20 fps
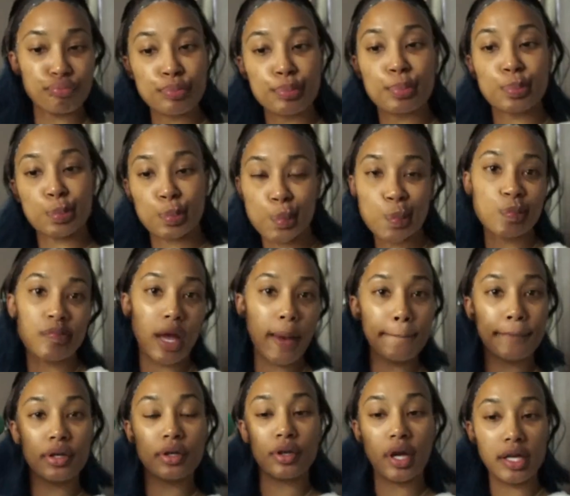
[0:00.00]
So right now
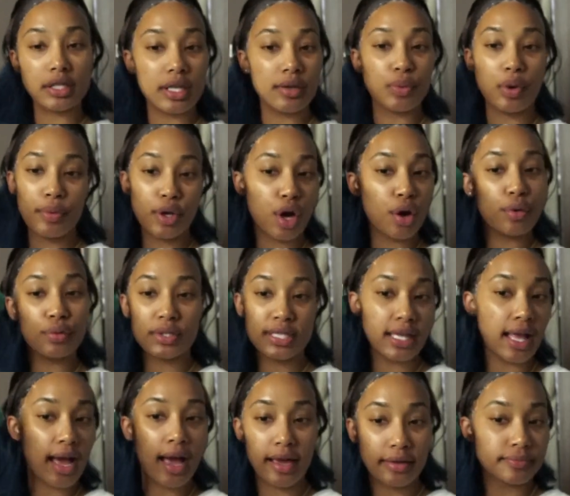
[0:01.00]
I'm just doing the
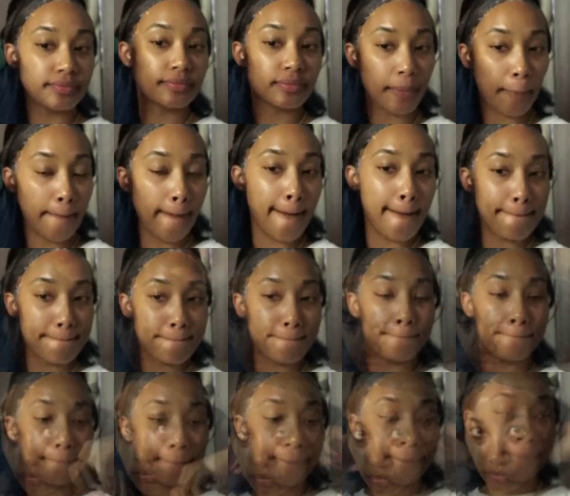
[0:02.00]
process
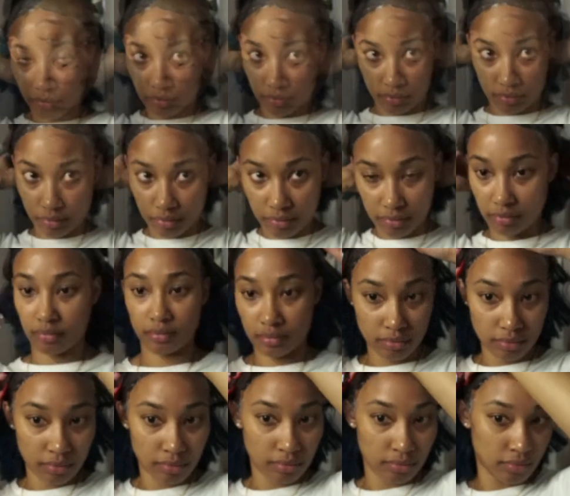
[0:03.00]
of
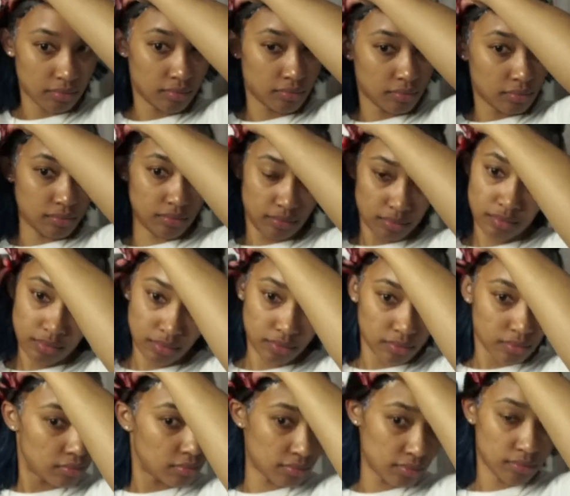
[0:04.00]
blow drying it, putting